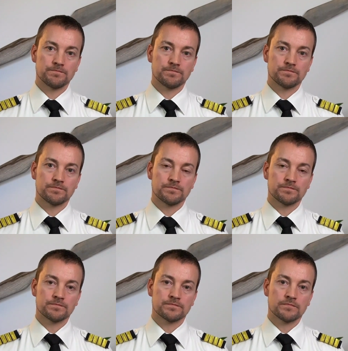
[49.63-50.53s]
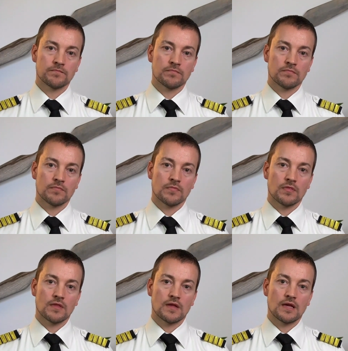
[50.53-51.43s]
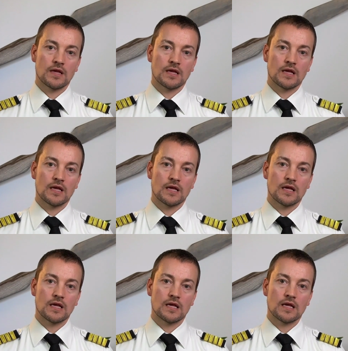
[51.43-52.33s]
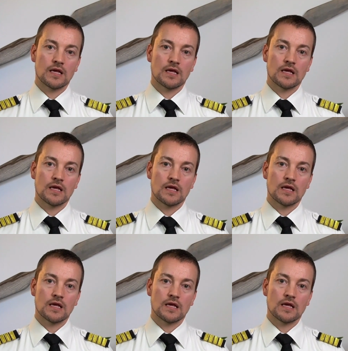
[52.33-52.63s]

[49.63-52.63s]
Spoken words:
[no speech]